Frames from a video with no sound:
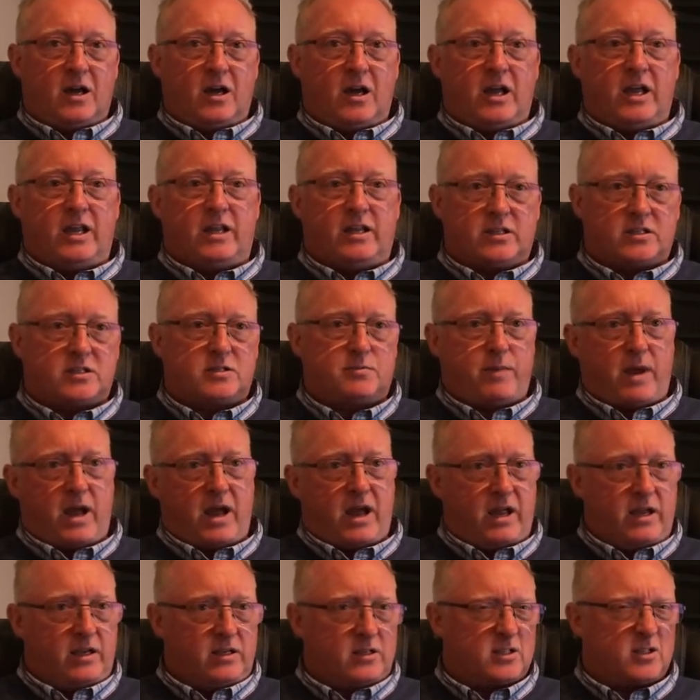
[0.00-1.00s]
in
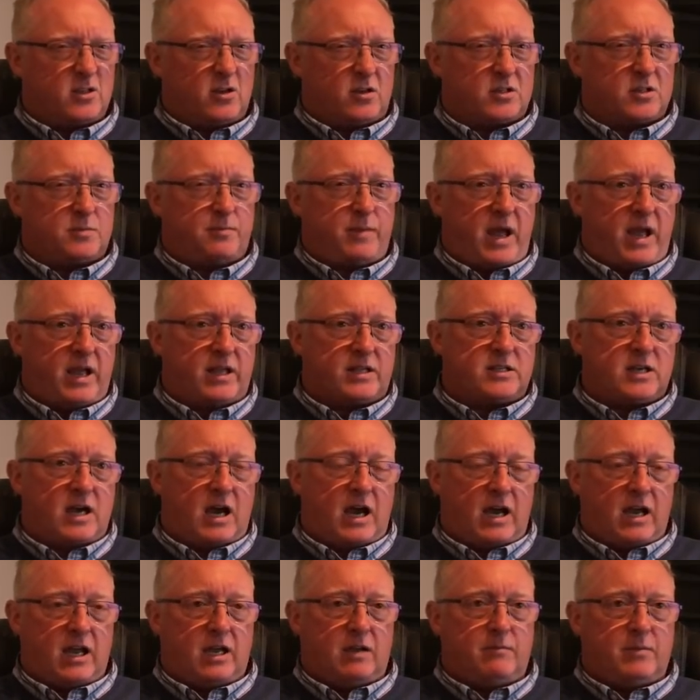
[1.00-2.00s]
sort of spare
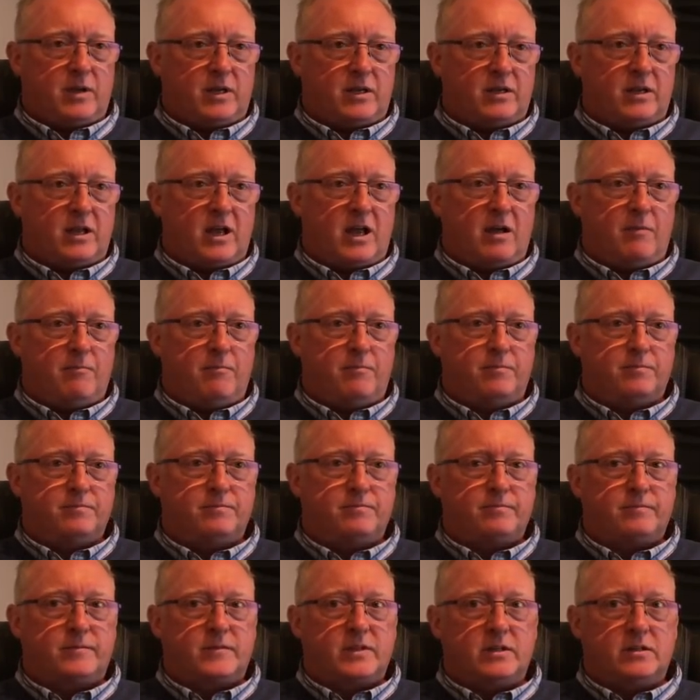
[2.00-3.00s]
time. And
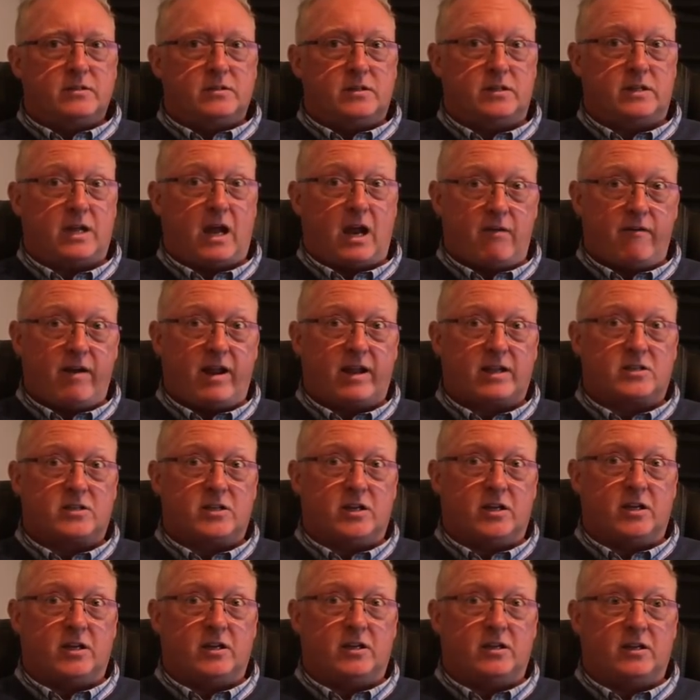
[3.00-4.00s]
the
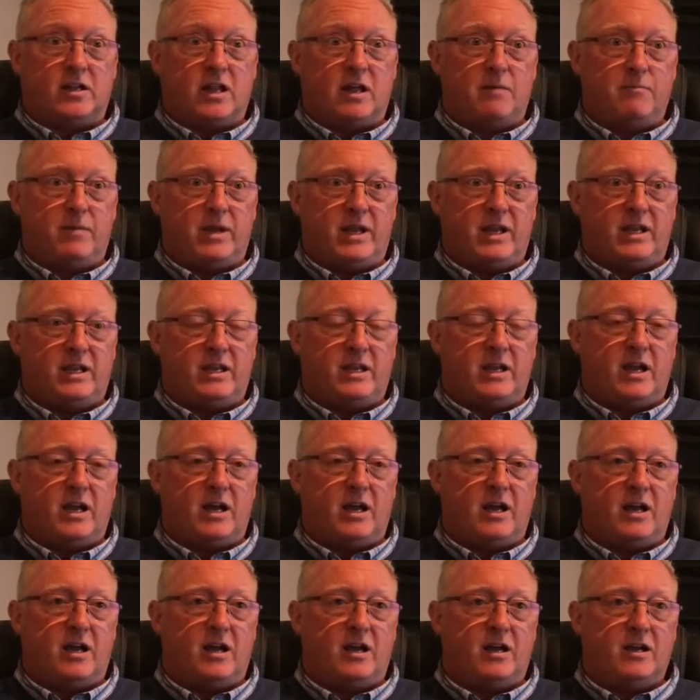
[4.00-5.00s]
director let me
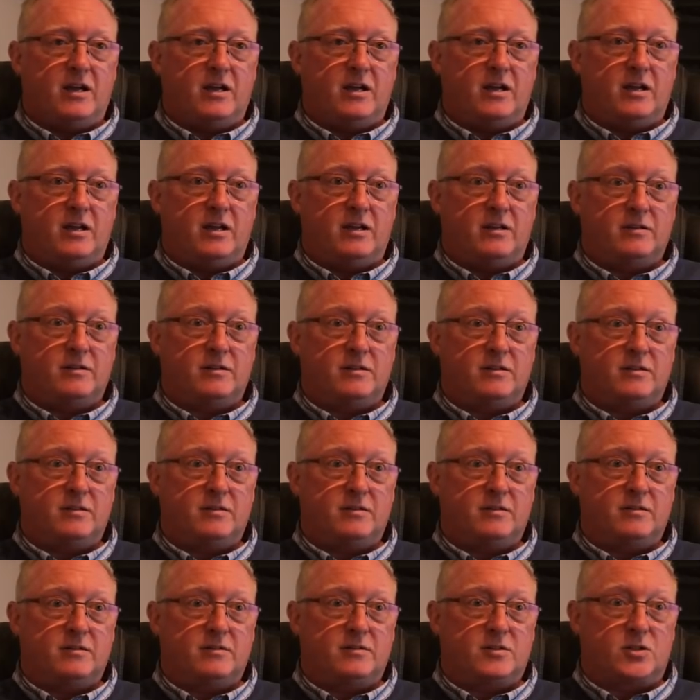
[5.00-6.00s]

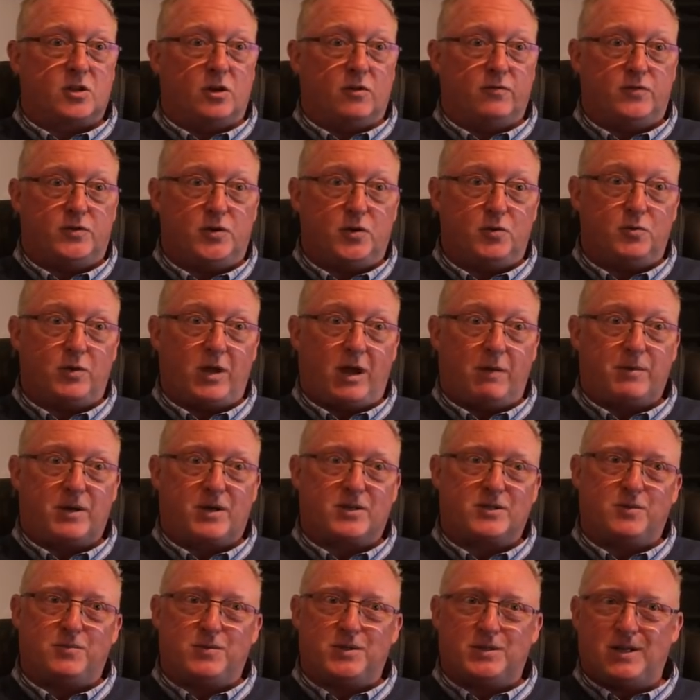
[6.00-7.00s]
sort of do that
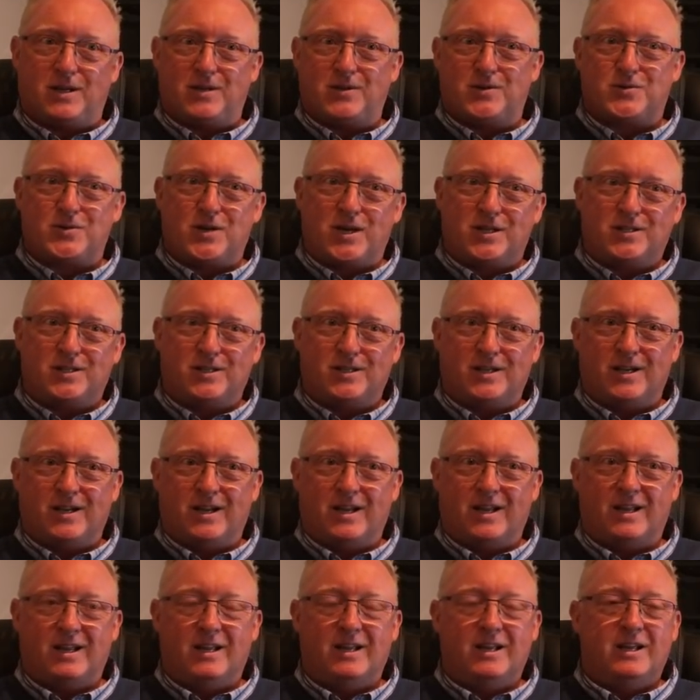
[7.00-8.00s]
because he was interested in
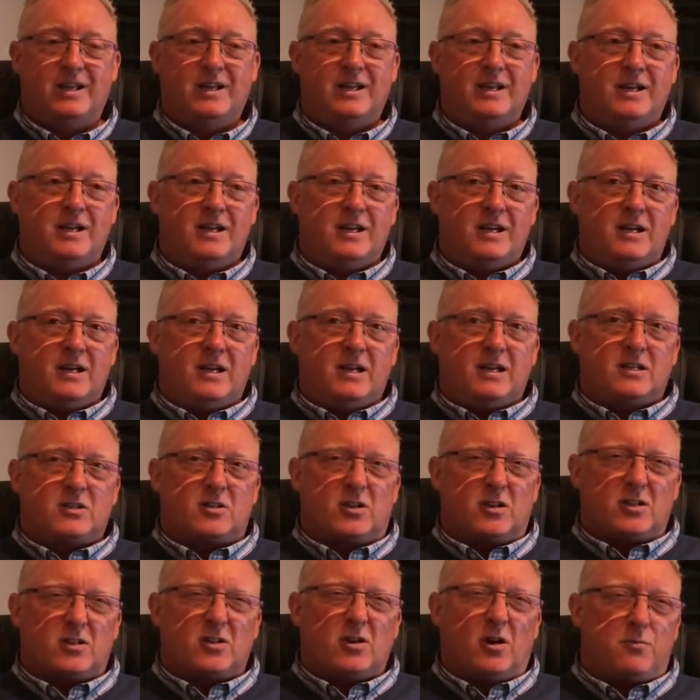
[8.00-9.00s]
it.
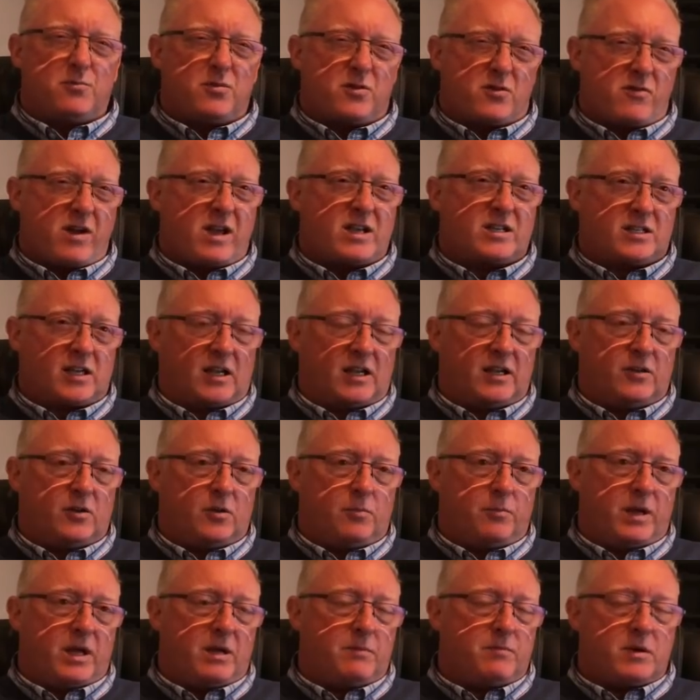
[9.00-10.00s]
So it sort of progressed a
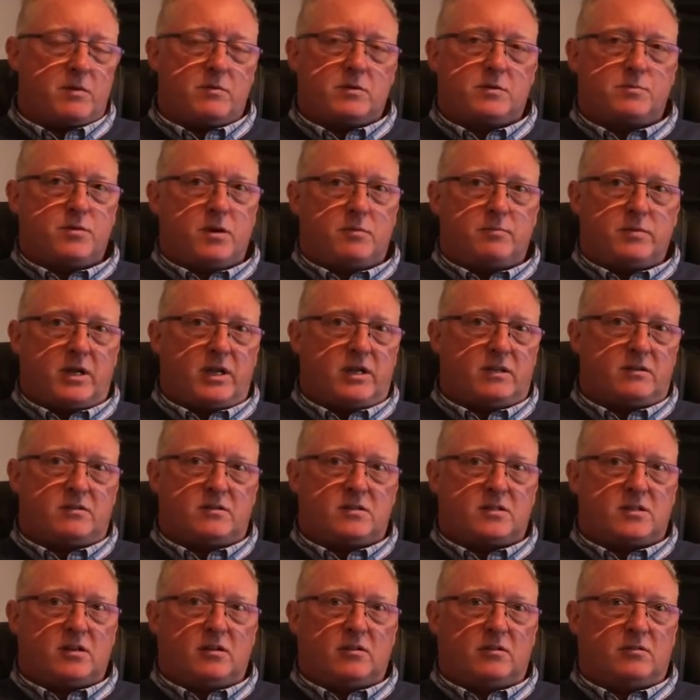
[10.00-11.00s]
little bit, but it was probably
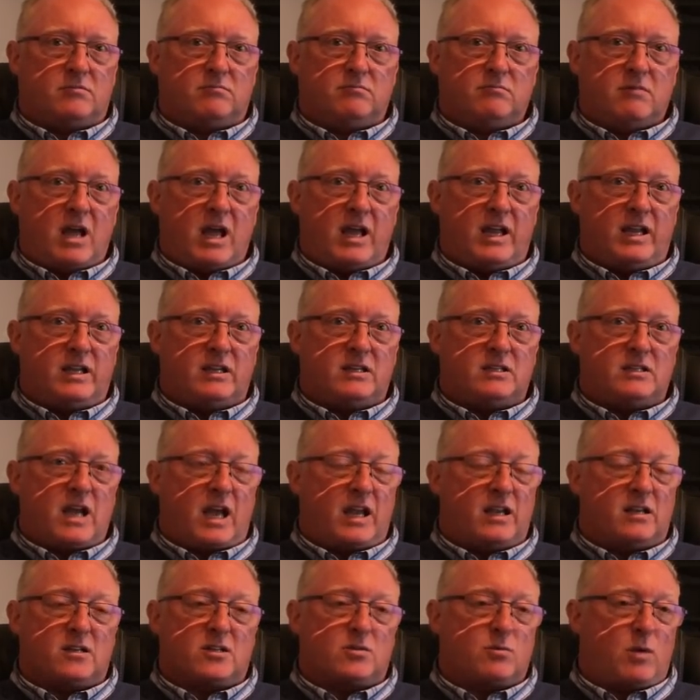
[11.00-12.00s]
still 8,
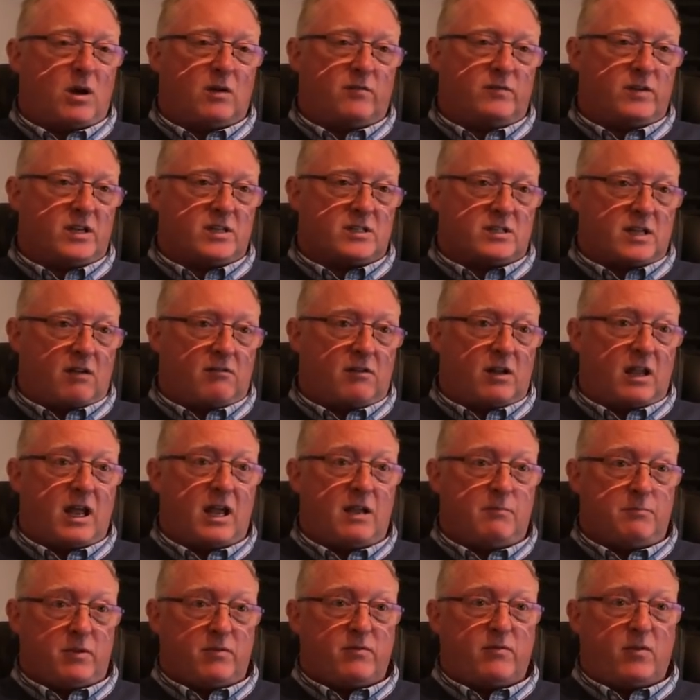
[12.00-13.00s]
10, 12 years down the
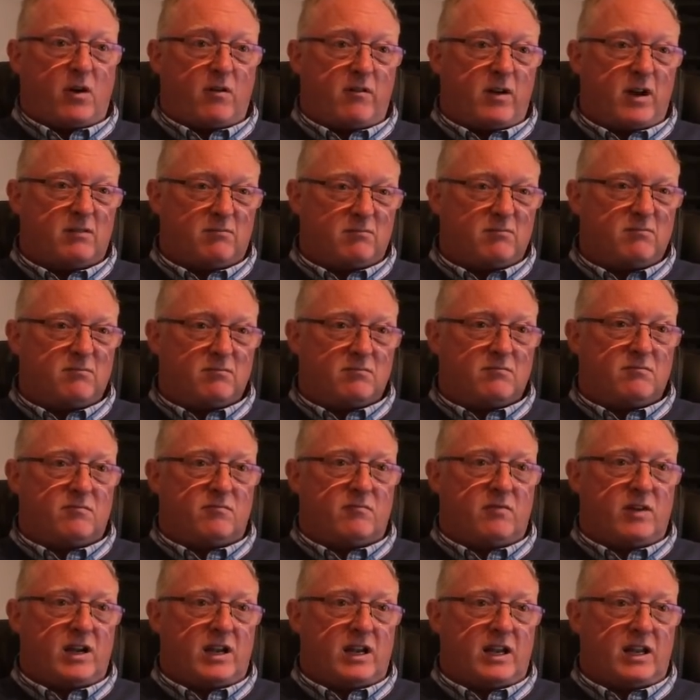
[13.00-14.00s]
line before I
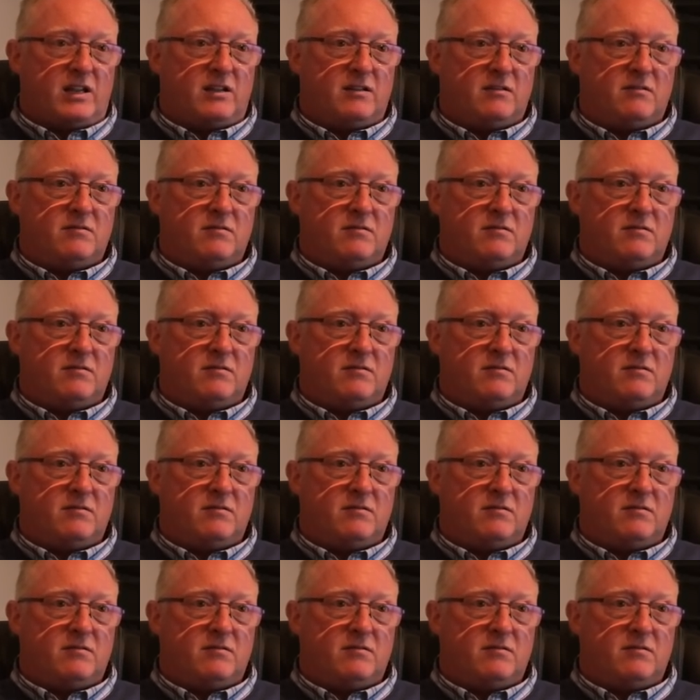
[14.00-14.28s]
really